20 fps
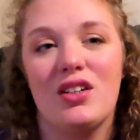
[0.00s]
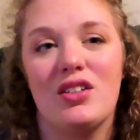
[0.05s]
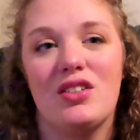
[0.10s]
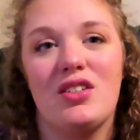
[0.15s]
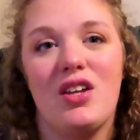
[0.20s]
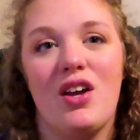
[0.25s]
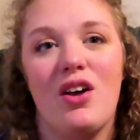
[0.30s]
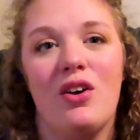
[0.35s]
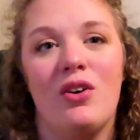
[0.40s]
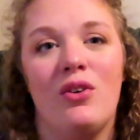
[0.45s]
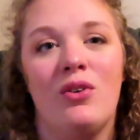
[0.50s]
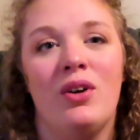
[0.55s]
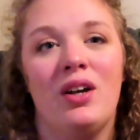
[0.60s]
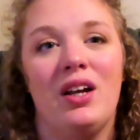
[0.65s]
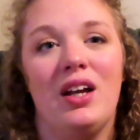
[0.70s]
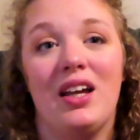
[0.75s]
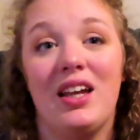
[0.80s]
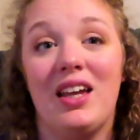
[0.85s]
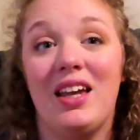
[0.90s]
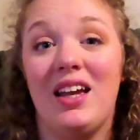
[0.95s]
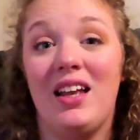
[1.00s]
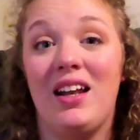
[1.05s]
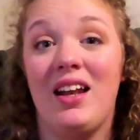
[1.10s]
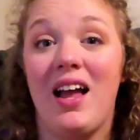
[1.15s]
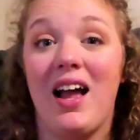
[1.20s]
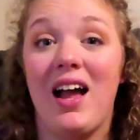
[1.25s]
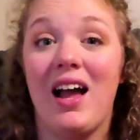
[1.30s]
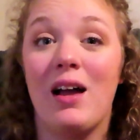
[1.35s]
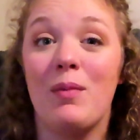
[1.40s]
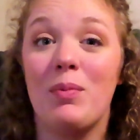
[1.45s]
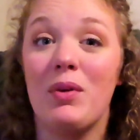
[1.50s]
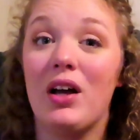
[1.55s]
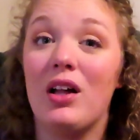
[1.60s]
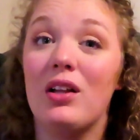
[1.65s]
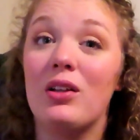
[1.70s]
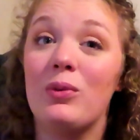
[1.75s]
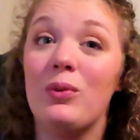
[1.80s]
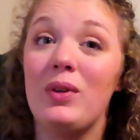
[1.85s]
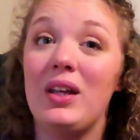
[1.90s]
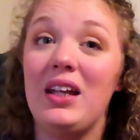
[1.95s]
So again, happy
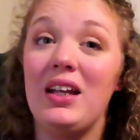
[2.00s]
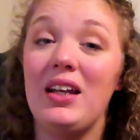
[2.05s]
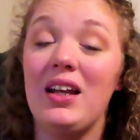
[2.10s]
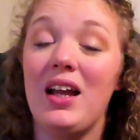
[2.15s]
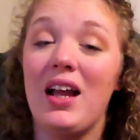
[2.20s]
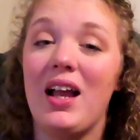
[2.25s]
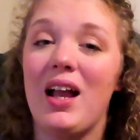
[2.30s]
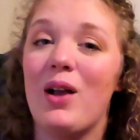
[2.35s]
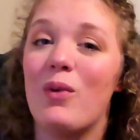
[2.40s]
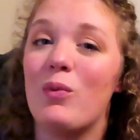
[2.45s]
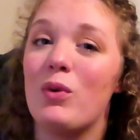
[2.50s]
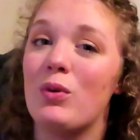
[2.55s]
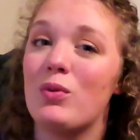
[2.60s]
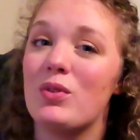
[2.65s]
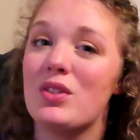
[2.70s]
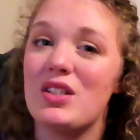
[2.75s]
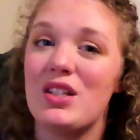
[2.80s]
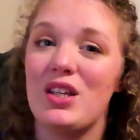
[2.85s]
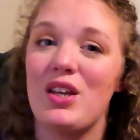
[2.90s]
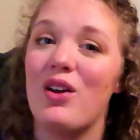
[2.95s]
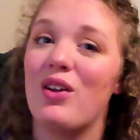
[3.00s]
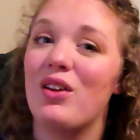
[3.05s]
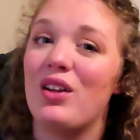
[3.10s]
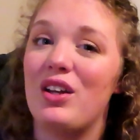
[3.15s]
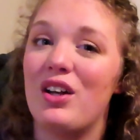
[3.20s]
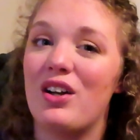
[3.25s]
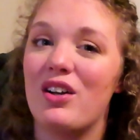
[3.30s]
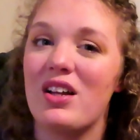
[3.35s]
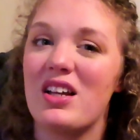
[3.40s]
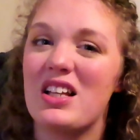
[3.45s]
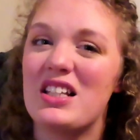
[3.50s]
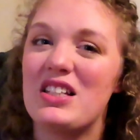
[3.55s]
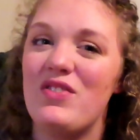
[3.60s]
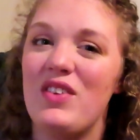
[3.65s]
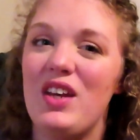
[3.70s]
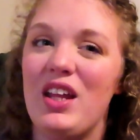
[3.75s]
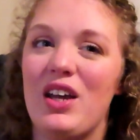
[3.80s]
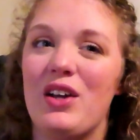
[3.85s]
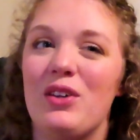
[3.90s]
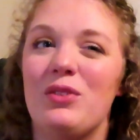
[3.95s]
Halloween, and we will see y'all in our next
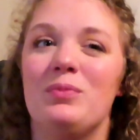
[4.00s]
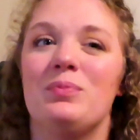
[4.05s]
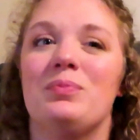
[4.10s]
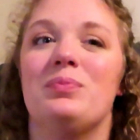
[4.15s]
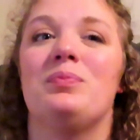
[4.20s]
video.